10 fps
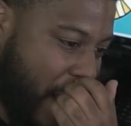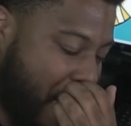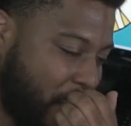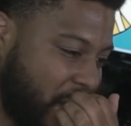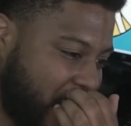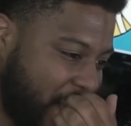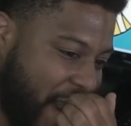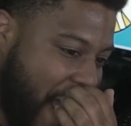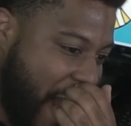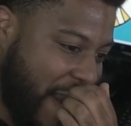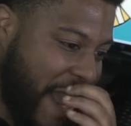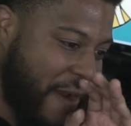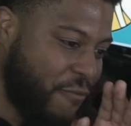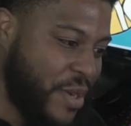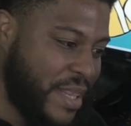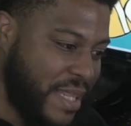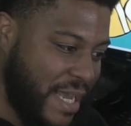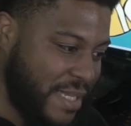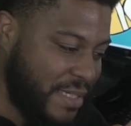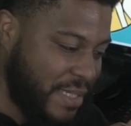I'm looking at
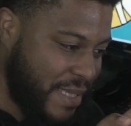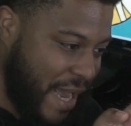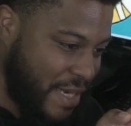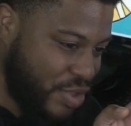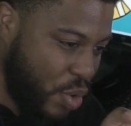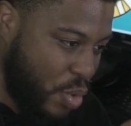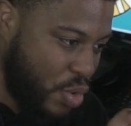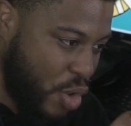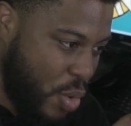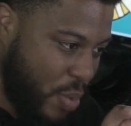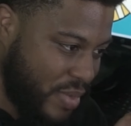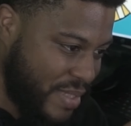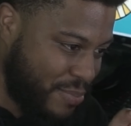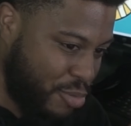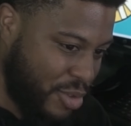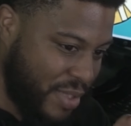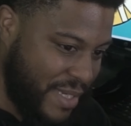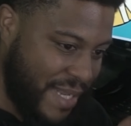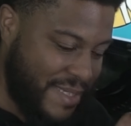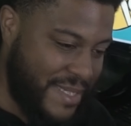everything that is going on with this Brooklyn
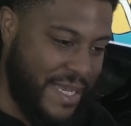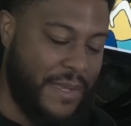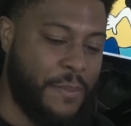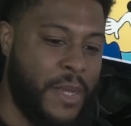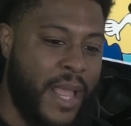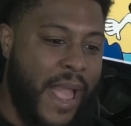Nets team.